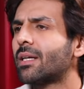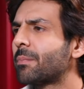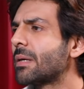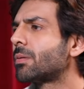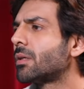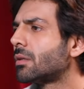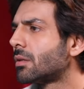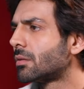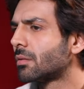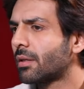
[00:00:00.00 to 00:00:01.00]
that people,
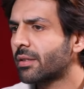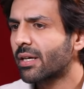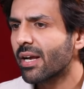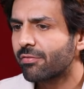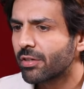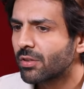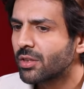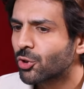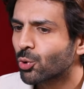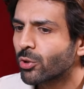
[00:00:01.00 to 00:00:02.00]
that
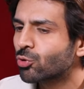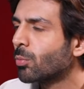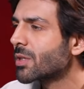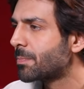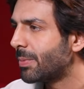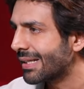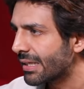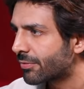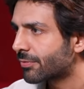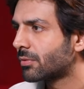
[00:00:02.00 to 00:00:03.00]
everyone is showing so much
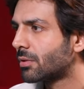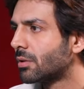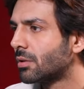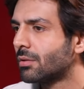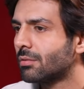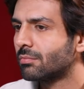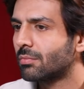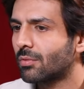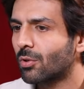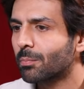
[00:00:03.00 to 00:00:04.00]
belief
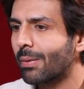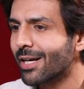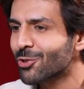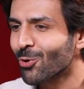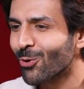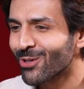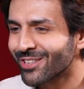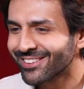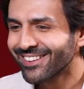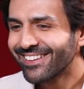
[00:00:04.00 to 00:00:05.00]
on my
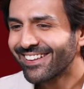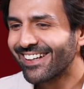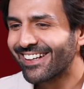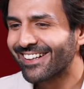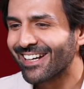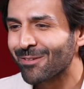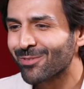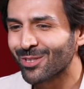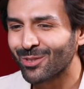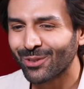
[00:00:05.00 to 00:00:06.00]
shoulders. And
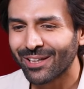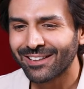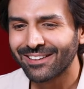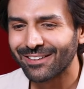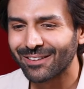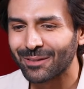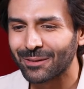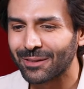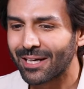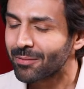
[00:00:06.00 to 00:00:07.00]
I'm just looking,
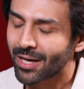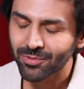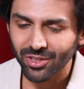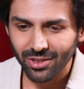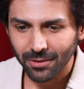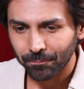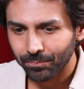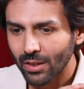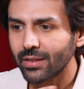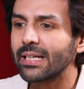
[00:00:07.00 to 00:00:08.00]
I'm just
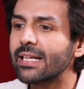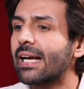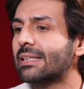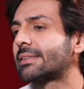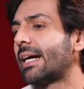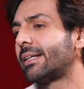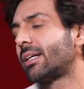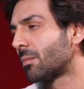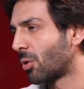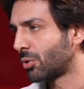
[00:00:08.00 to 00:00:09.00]
really
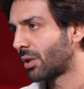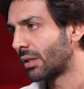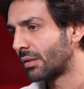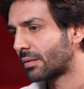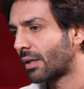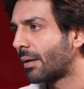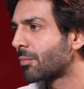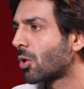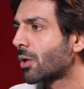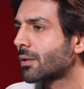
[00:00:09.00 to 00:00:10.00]
excited about the release.
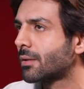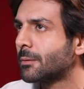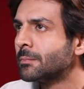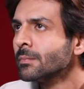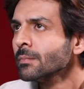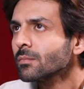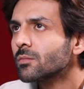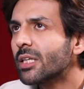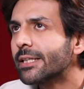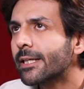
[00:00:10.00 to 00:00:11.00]
I'm not
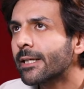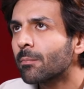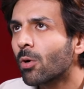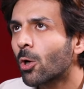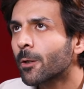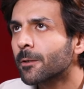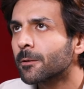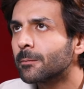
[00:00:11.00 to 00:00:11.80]
thinking about